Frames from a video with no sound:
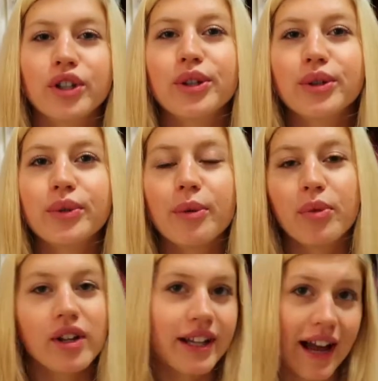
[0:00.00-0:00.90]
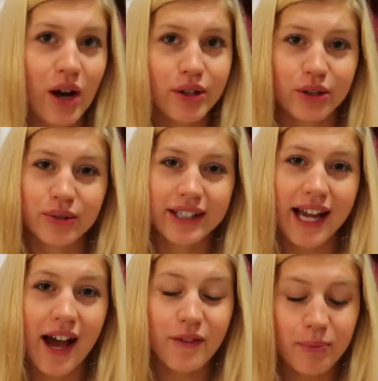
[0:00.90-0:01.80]
you pull it out, you don't really
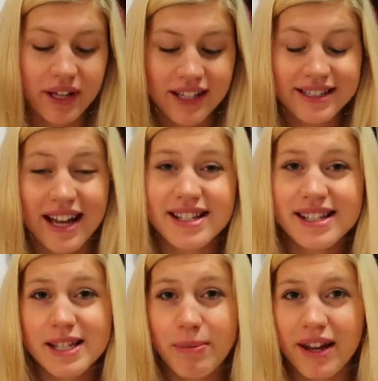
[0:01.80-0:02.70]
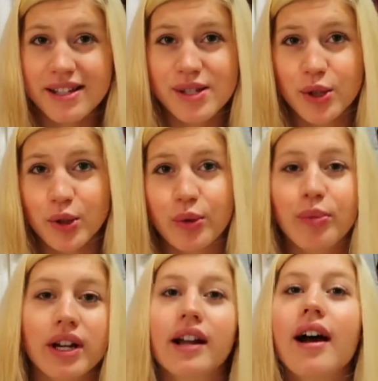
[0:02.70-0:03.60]
have a big desk space to
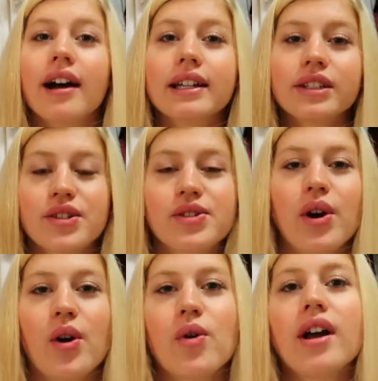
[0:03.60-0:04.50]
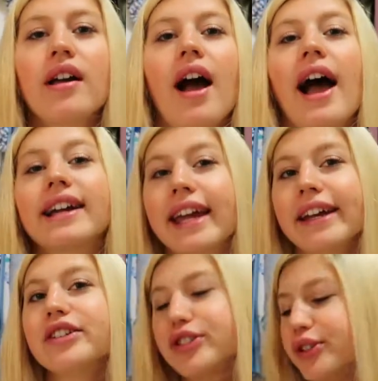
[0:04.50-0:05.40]
put it on. So I
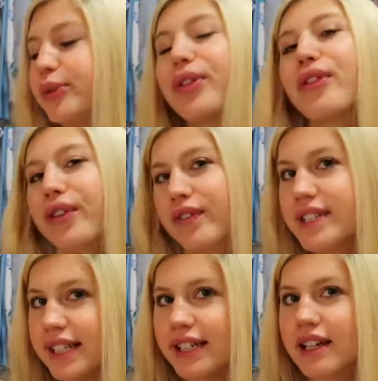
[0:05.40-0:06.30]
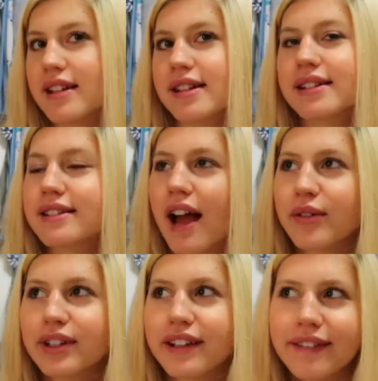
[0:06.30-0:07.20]
can do with the 15 because it's not
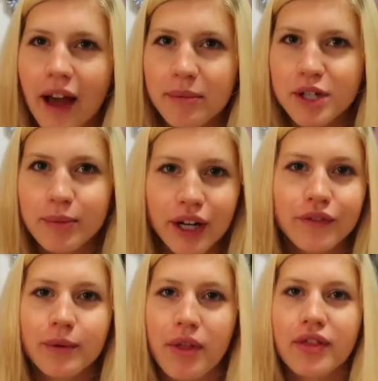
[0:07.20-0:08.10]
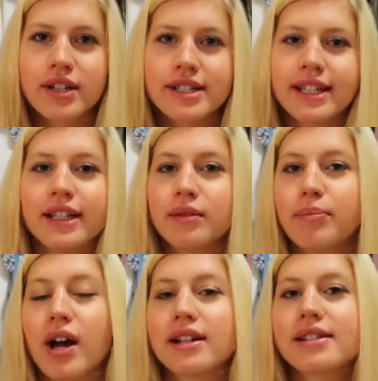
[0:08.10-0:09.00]
really that much bigger from the 13,
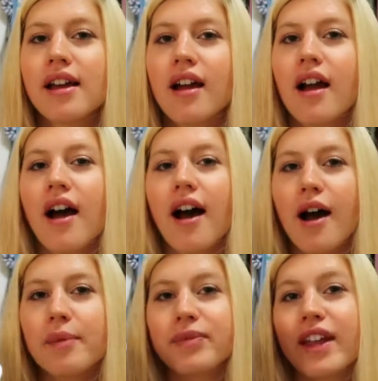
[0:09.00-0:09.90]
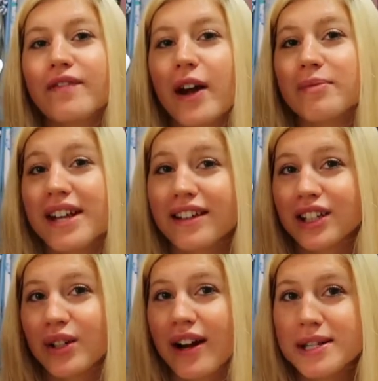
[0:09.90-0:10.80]
but if I'm
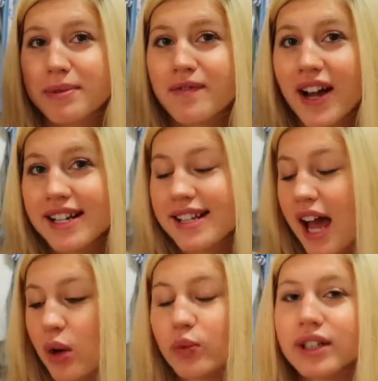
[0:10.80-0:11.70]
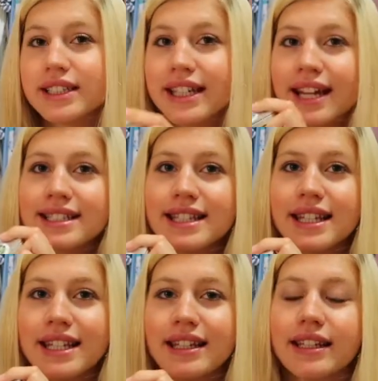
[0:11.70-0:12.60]
telling you guys some advice, I would get
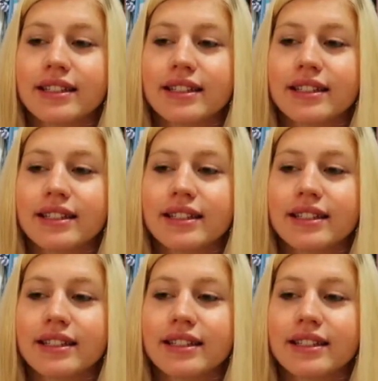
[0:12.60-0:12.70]
the